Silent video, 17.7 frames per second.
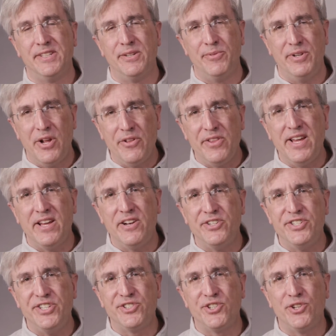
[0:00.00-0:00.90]
We know the
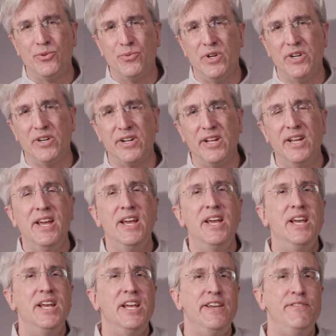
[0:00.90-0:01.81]
energy is going to work.
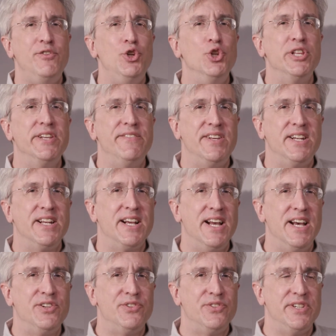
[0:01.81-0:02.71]
If you live in a
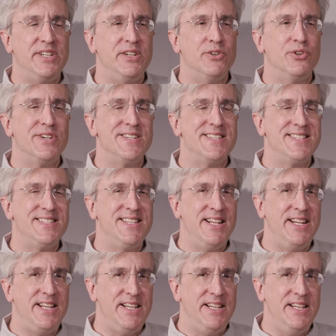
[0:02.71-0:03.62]
country or a
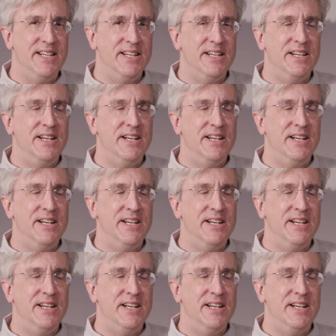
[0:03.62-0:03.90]
city